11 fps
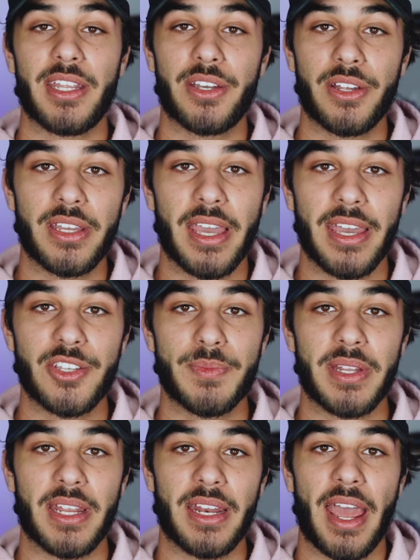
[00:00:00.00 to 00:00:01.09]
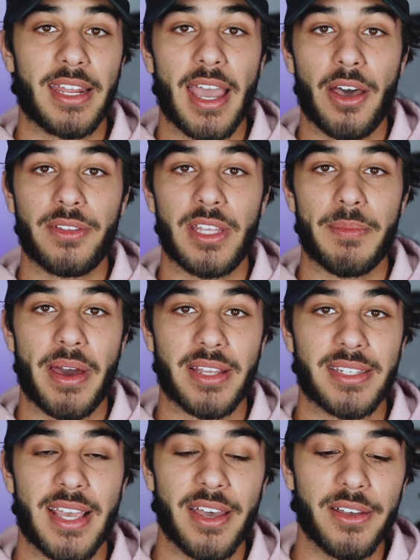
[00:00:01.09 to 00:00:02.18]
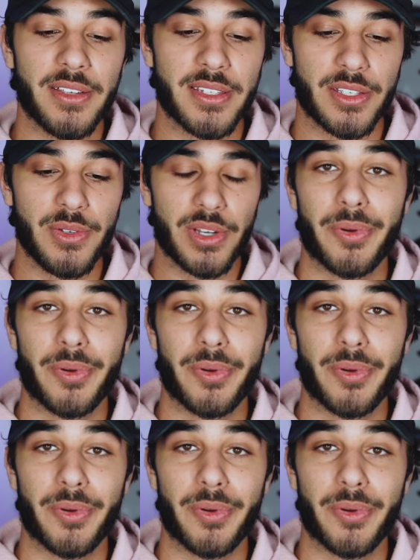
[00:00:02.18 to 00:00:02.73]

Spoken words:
getting good engagement, and getting a healthy amount of sales,